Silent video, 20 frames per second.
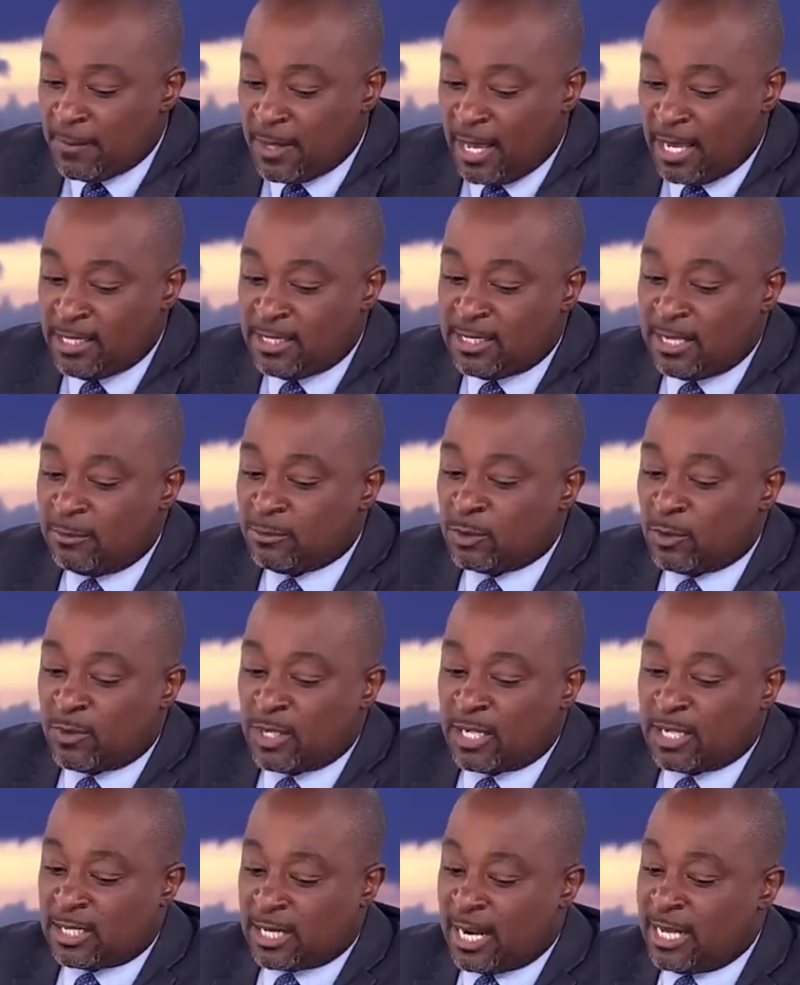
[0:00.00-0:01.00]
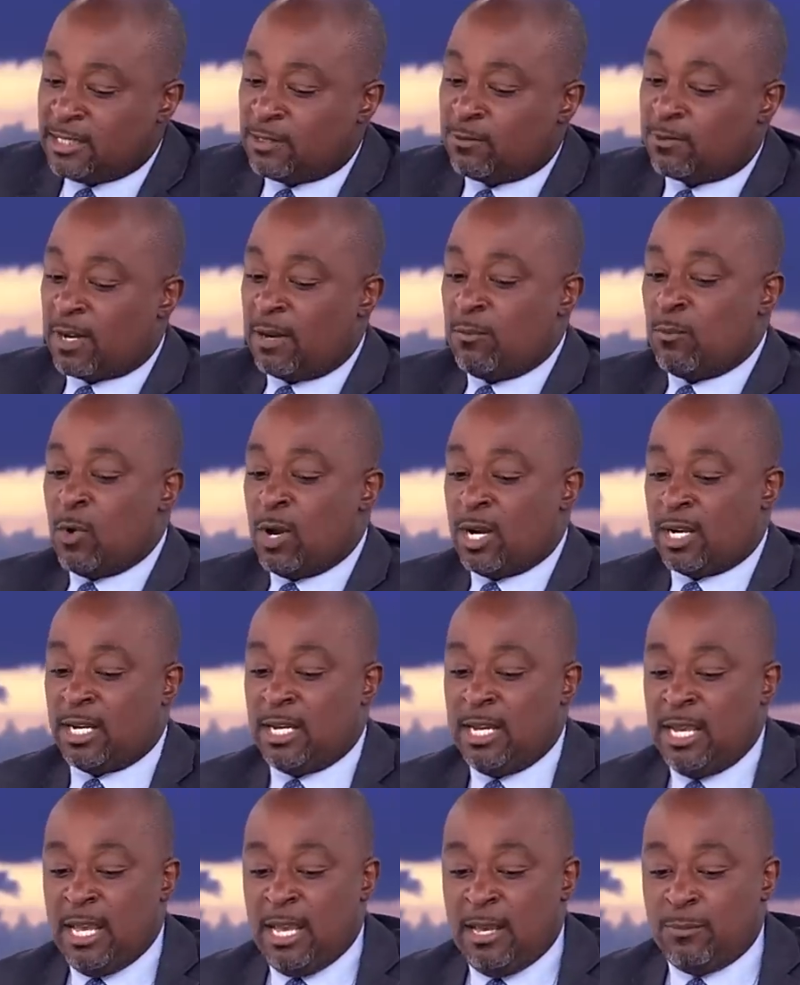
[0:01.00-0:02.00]
Now, in terms of the grants framework,
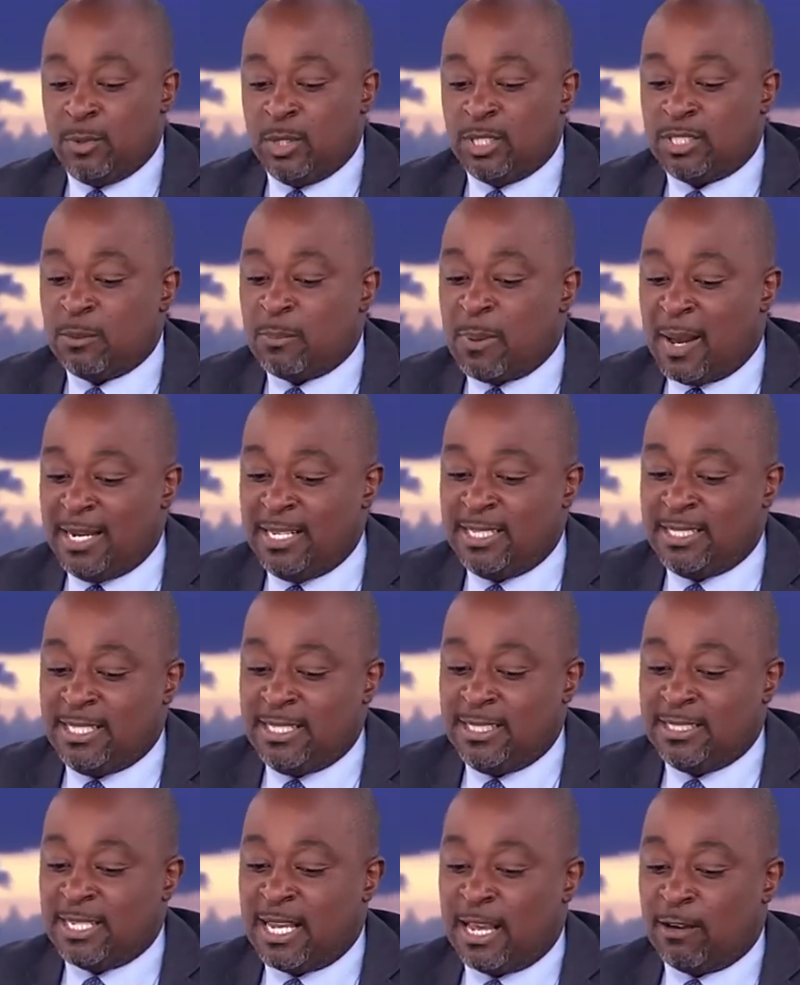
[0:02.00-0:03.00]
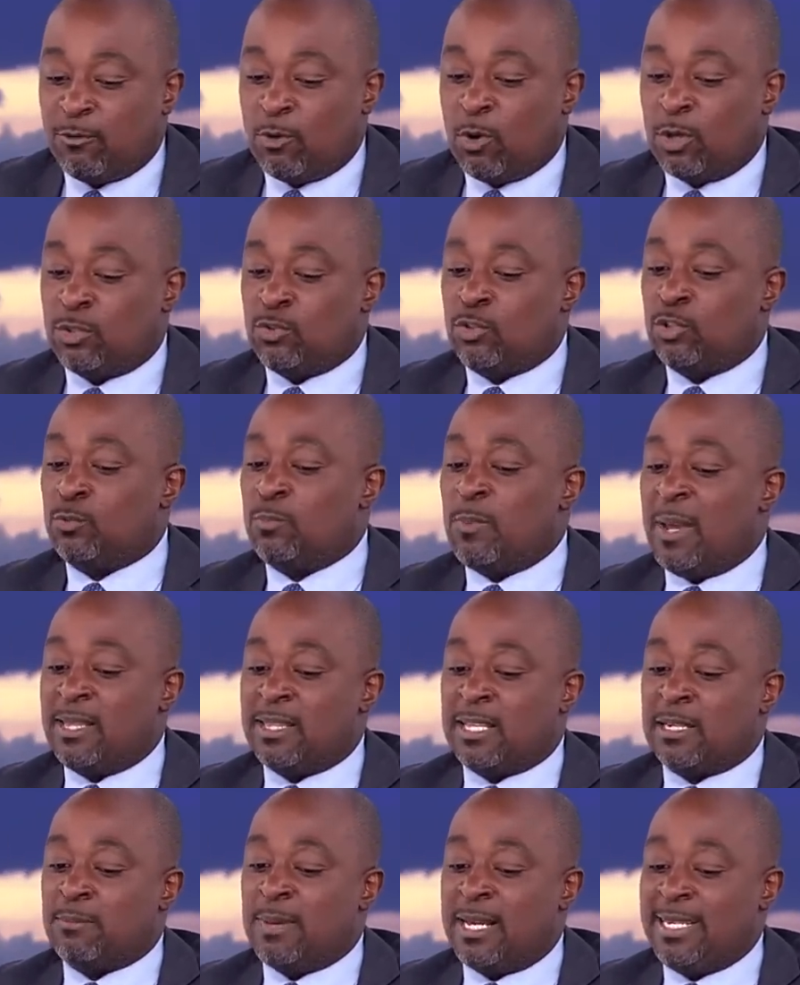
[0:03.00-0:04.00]
municipalities have got to spend
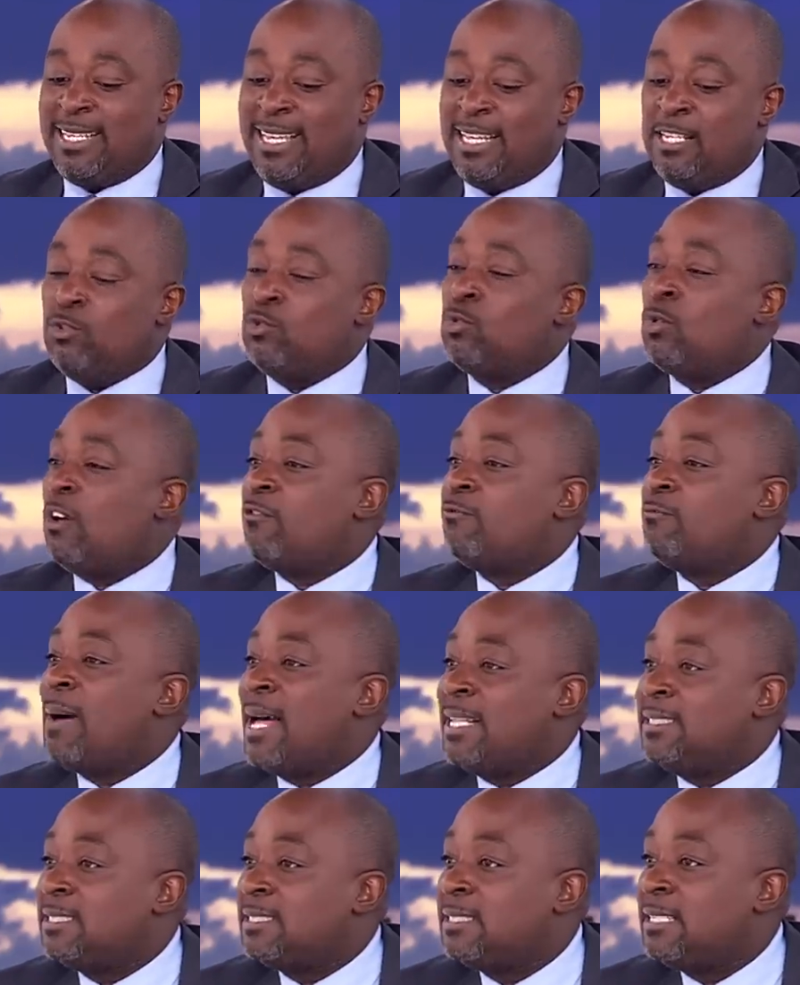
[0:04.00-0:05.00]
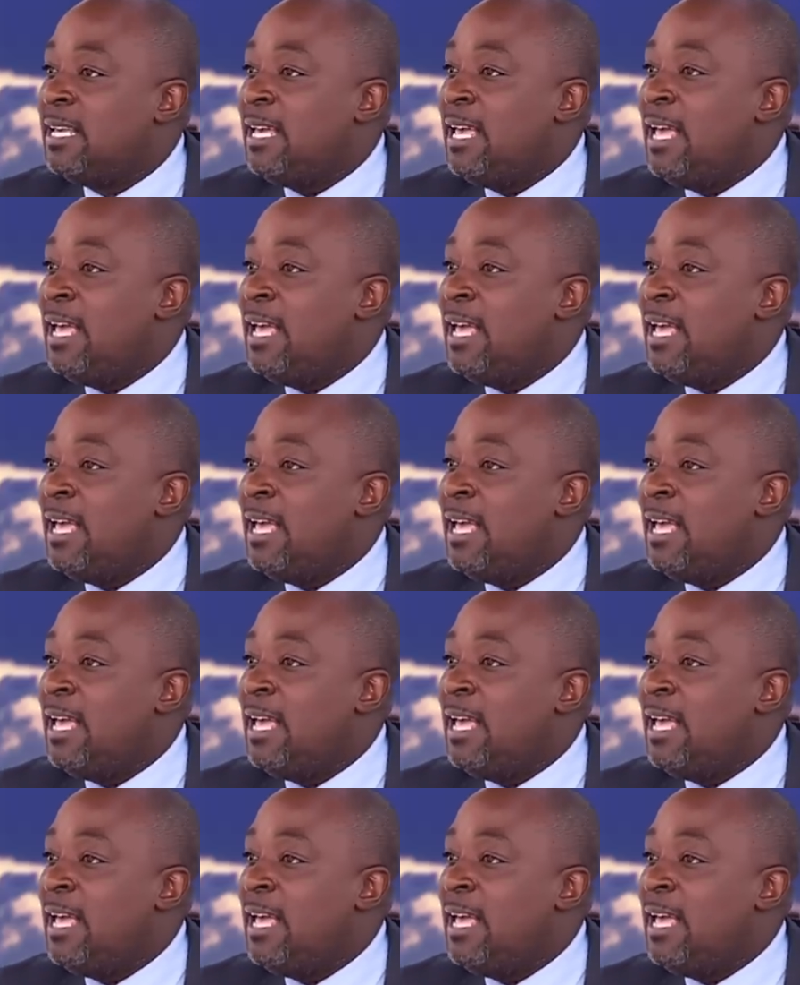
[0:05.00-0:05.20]
that money in 12 months,